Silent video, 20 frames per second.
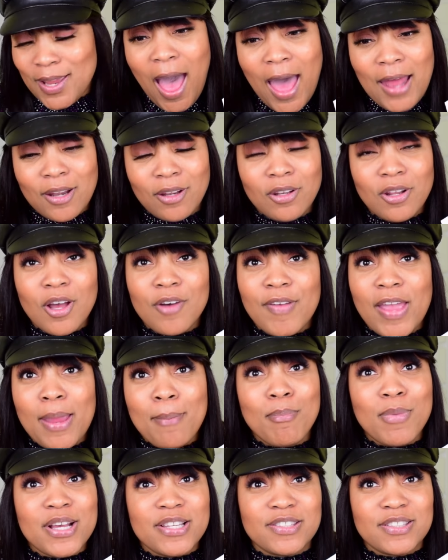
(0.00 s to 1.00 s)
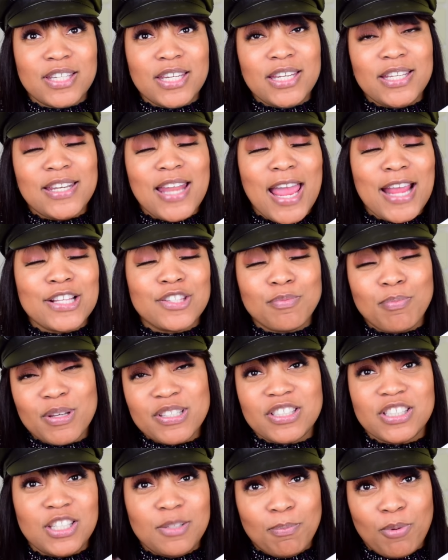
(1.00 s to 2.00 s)
I love a musky, nice
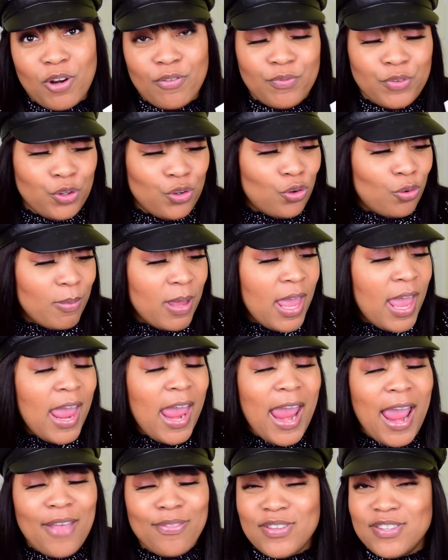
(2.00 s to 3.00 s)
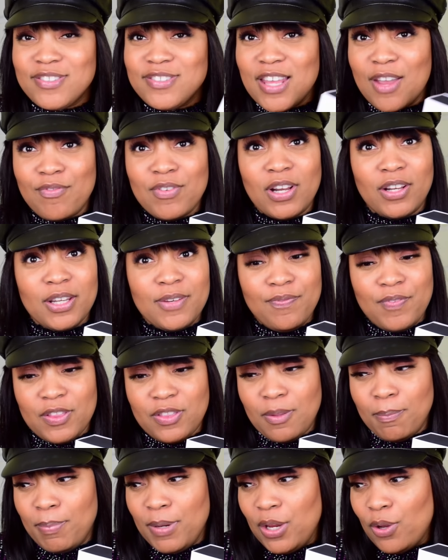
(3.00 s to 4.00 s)
musky perfume, and this definitely fit
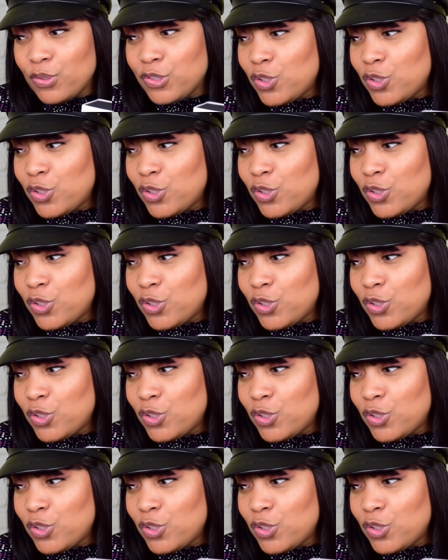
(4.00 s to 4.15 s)
the bill.